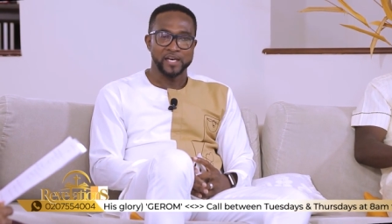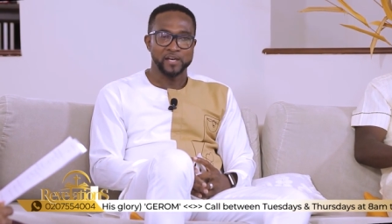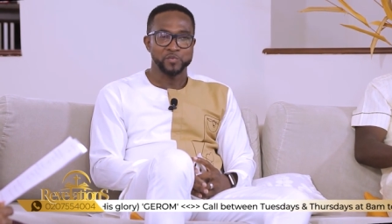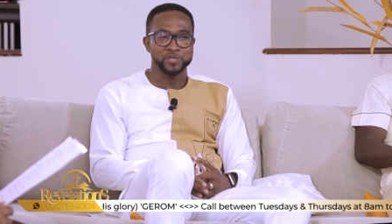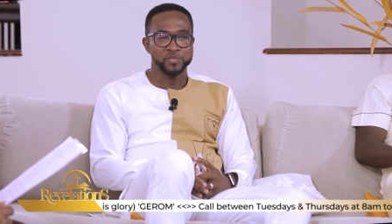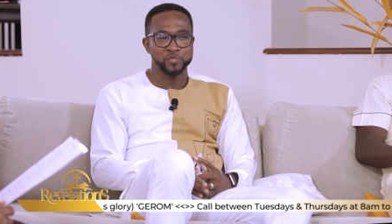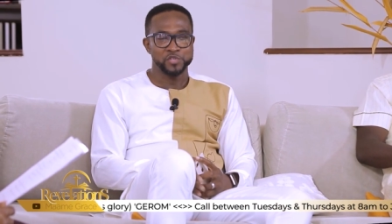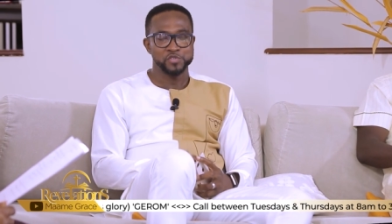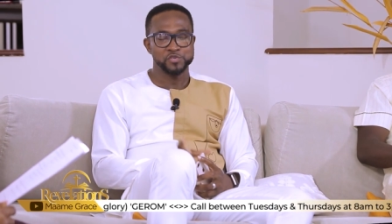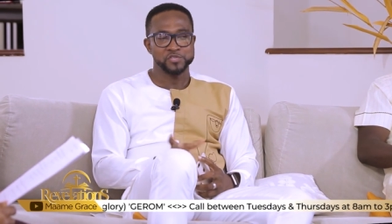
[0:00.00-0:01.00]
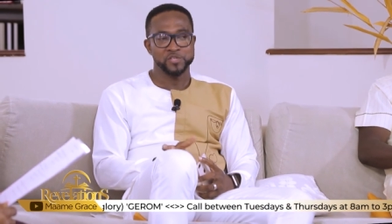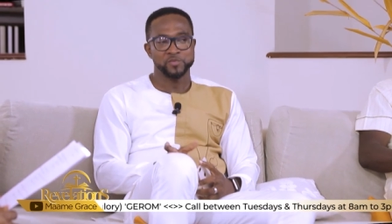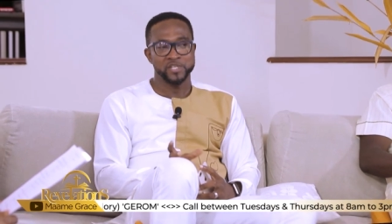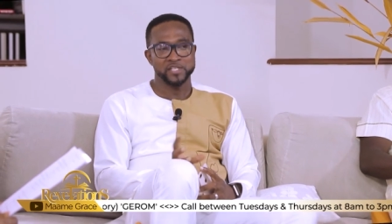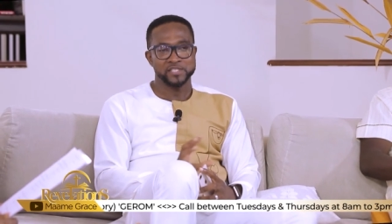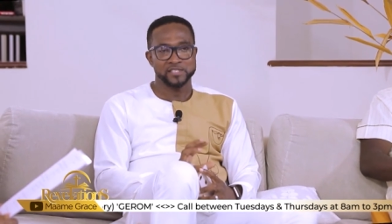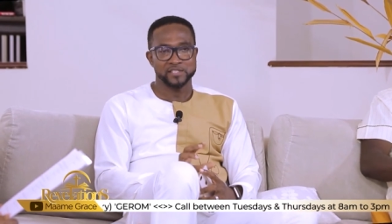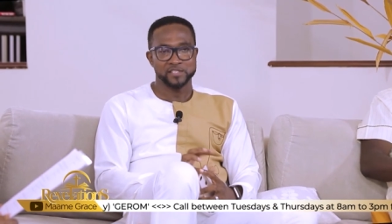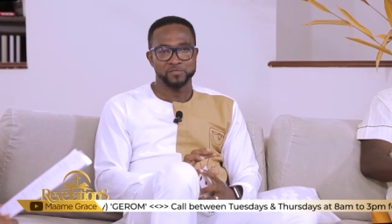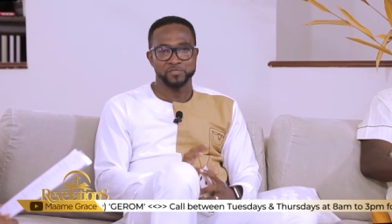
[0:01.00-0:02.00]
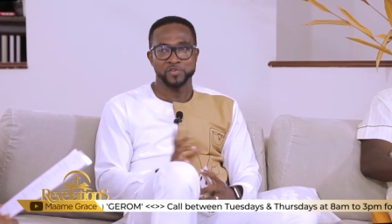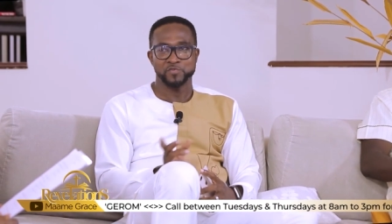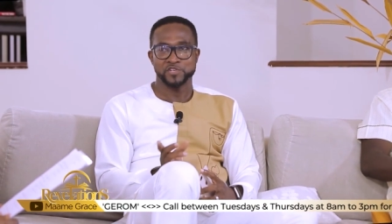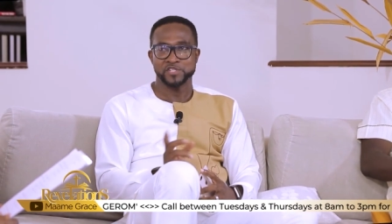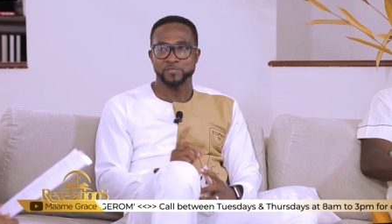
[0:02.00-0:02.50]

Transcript: I wouldn't want to use the word brainwashed